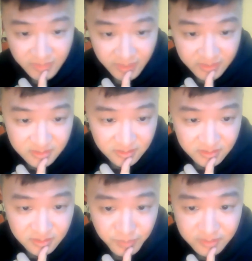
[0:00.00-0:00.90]
Next
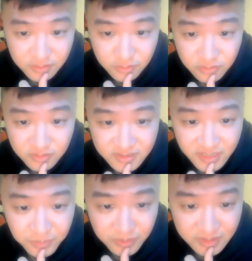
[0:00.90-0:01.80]
is pencils.
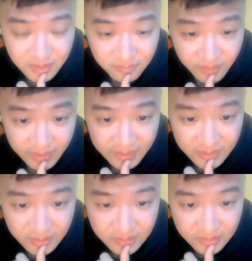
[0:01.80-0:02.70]
10% of
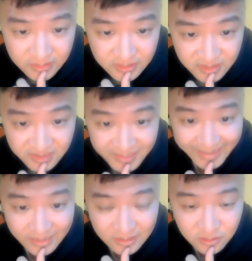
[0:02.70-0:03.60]
80 is just 8.